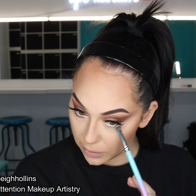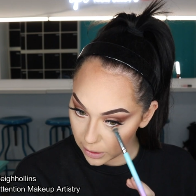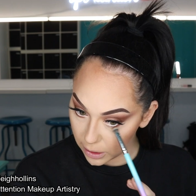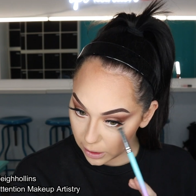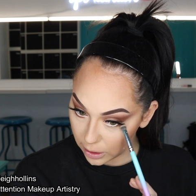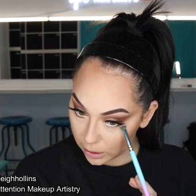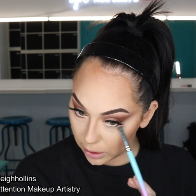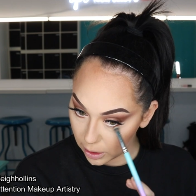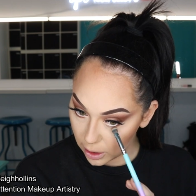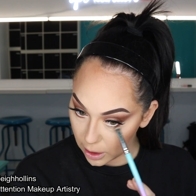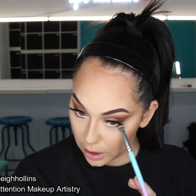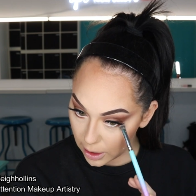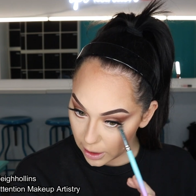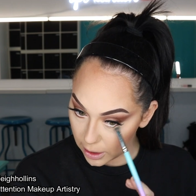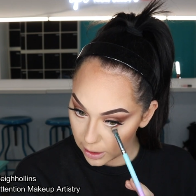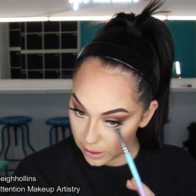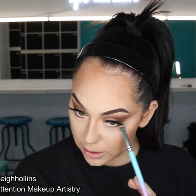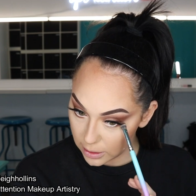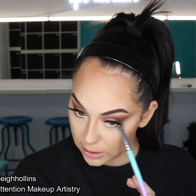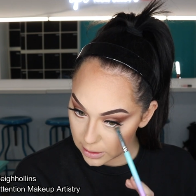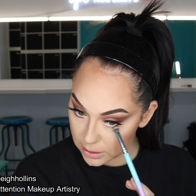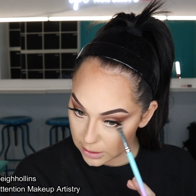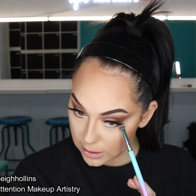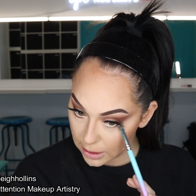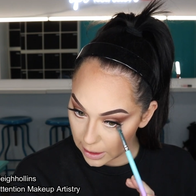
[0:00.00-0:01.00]
my
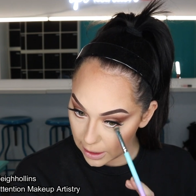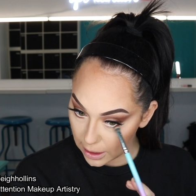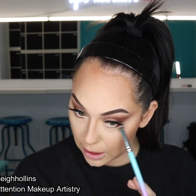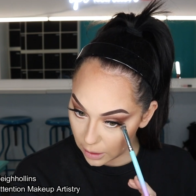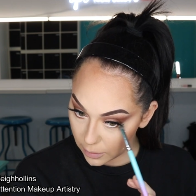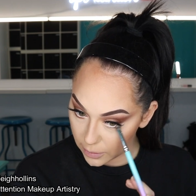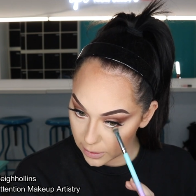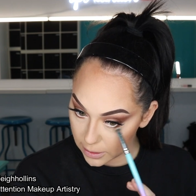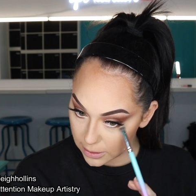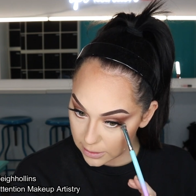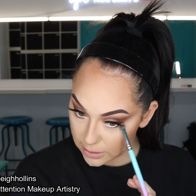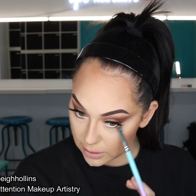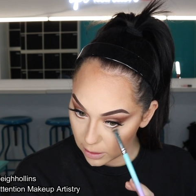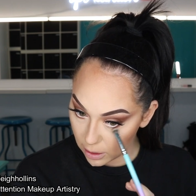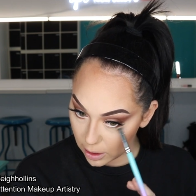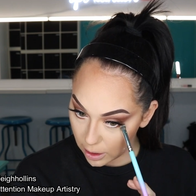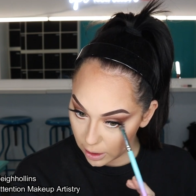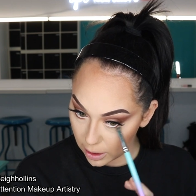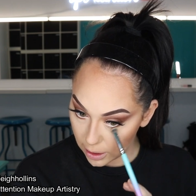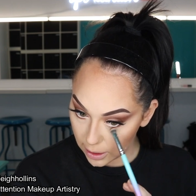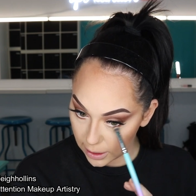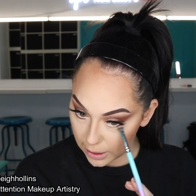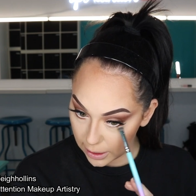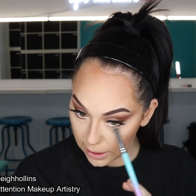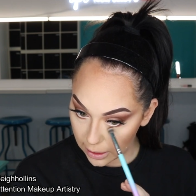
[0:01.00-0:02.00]
clients how
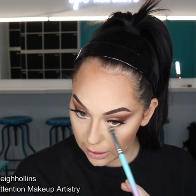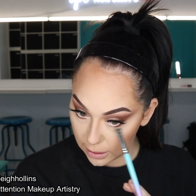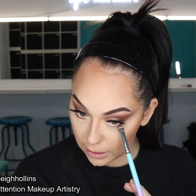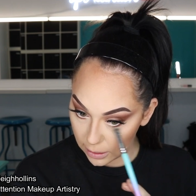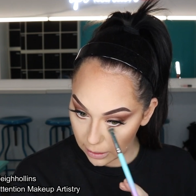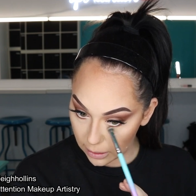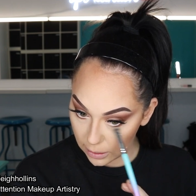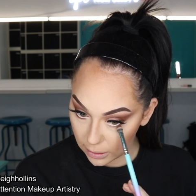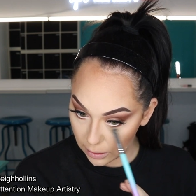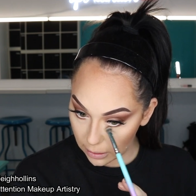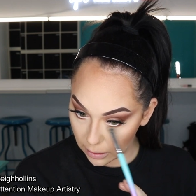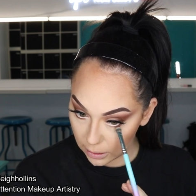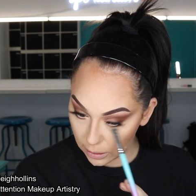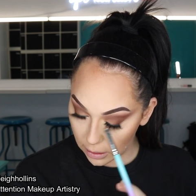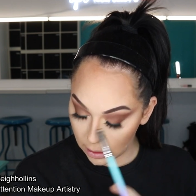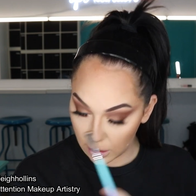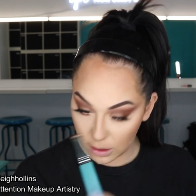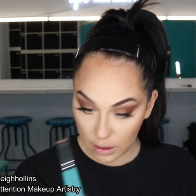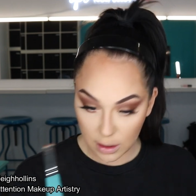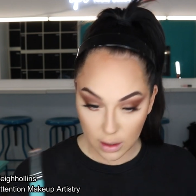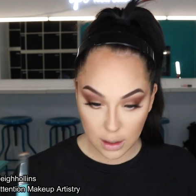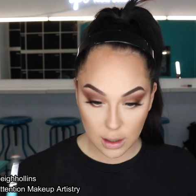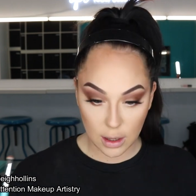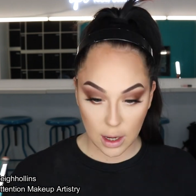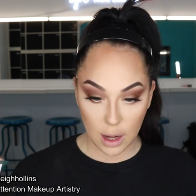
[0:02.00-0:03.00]
excited I get
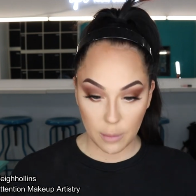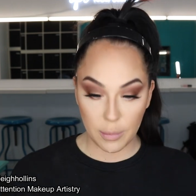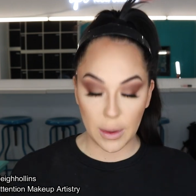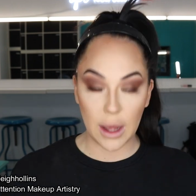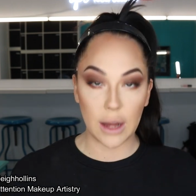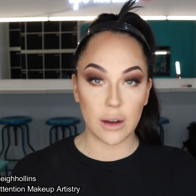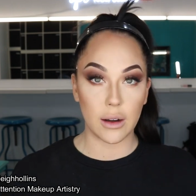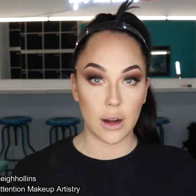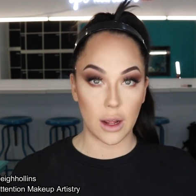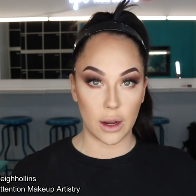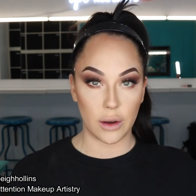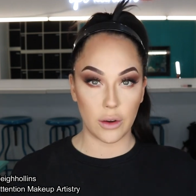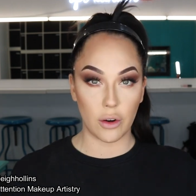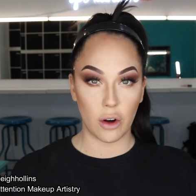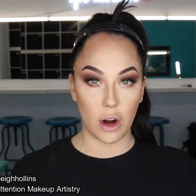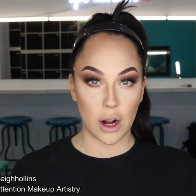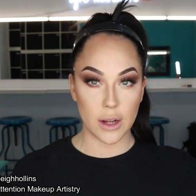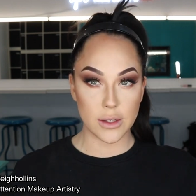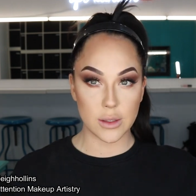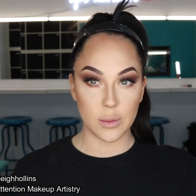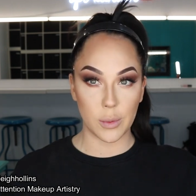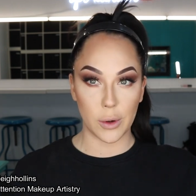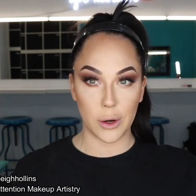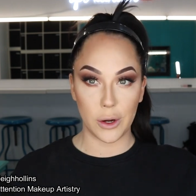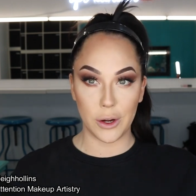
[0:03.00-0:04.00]
about an under eye
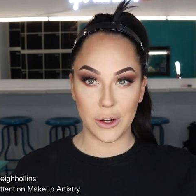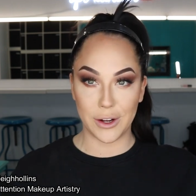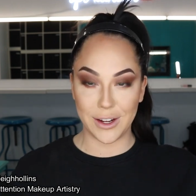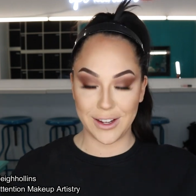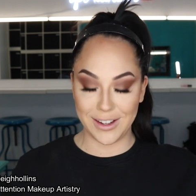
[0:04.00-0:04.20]
smoke.